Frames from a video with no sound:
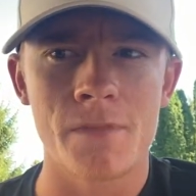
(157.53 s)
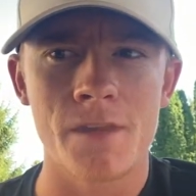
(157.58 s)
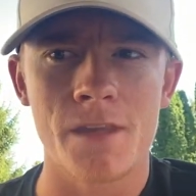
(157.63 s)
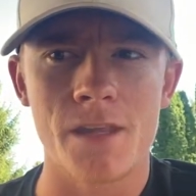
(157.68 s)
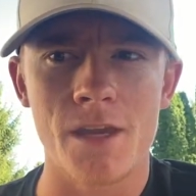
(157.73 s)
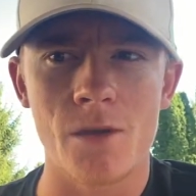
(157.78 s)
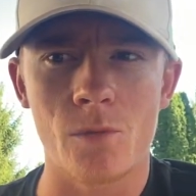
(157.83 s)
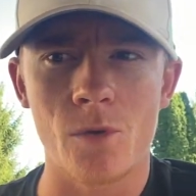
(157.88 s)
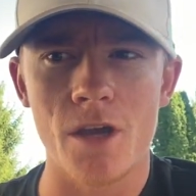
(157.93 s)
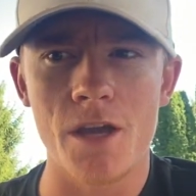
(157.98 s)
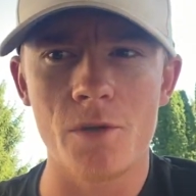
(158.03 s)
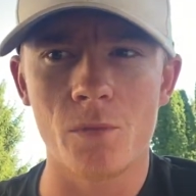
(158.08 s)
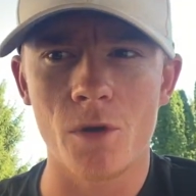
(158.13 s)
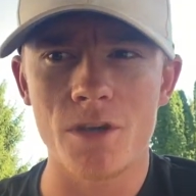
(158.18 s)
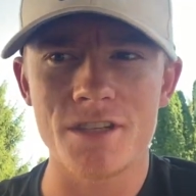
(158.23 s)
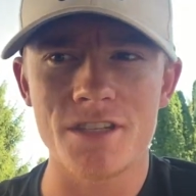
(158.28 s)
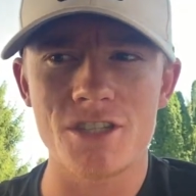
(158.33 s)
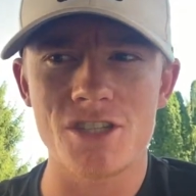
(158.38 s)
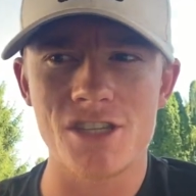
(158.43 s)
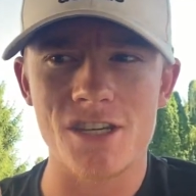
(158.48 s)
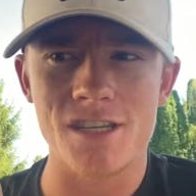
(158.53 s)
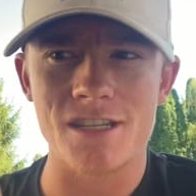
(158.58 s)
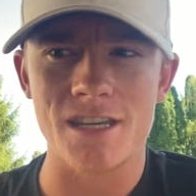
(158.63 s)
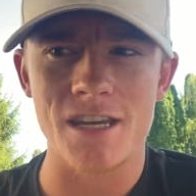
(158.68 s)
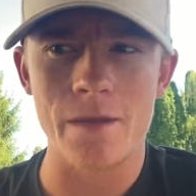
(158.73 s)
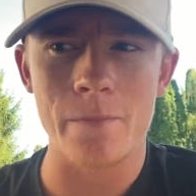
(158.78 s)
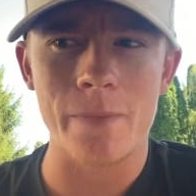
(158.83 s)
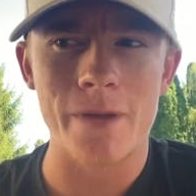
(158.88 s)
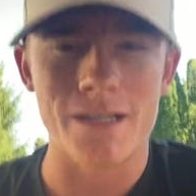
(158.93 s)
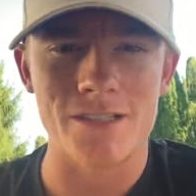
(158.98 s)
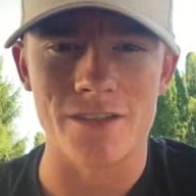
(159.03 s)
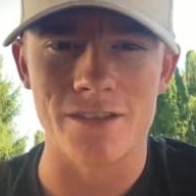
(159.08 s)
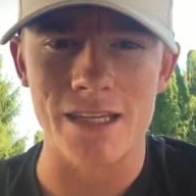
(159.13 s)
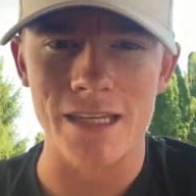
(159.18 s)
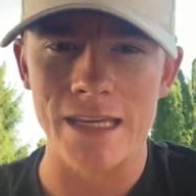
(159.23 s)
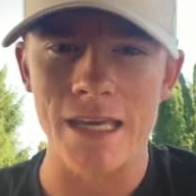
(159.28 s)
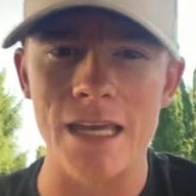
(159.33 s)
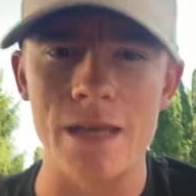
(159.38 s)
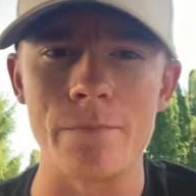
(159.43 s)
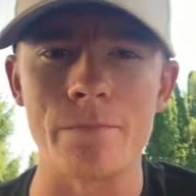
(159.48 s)
it wasn't just an impact on the
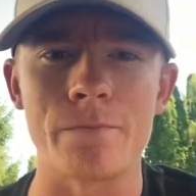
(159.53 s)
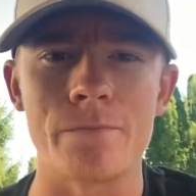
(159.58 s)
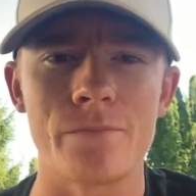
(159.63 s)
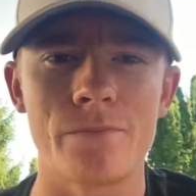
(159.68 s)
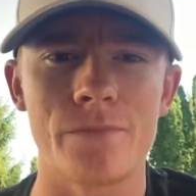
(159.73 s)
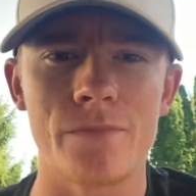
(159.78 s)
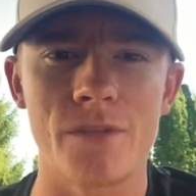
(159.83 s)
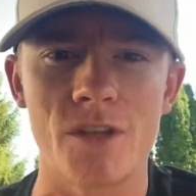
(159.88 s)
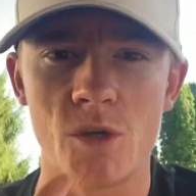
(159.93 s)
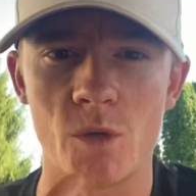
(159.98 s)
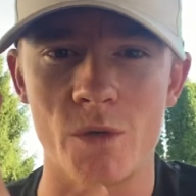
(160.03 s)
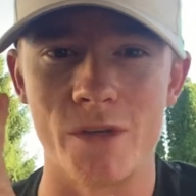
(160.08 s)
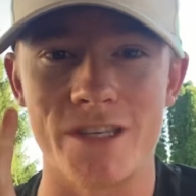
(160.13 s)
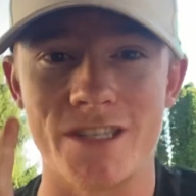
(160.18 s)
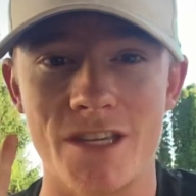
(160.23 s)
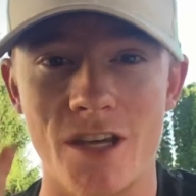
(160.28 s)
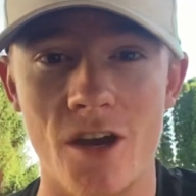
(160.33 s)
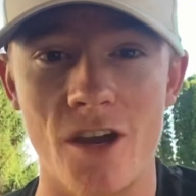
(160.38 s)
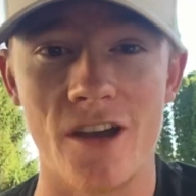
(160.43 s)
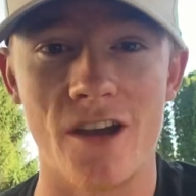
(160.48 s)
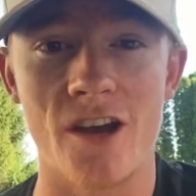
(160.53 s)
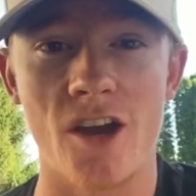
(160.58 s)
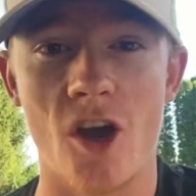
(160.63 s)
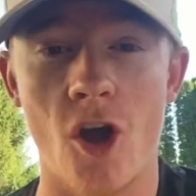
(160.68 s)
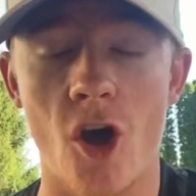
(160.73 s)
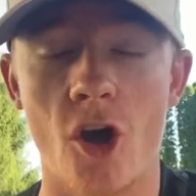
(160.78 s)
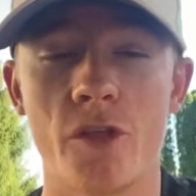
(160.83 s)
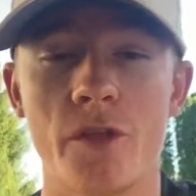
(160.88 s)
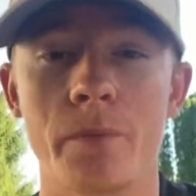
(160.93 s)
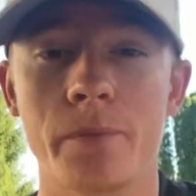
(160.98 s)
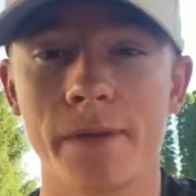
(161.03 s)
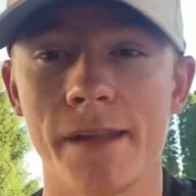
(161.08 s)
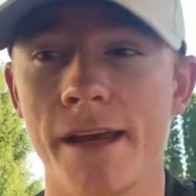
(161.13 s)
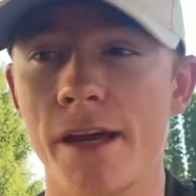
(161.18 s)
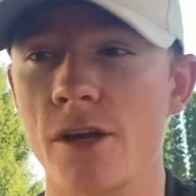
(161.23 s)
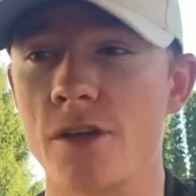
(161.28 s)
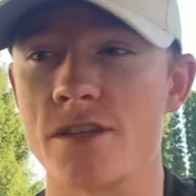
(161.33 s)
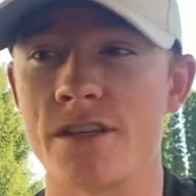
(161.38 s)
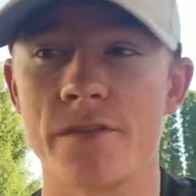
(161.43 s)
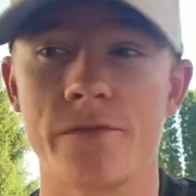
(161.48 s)
game, it was on the players.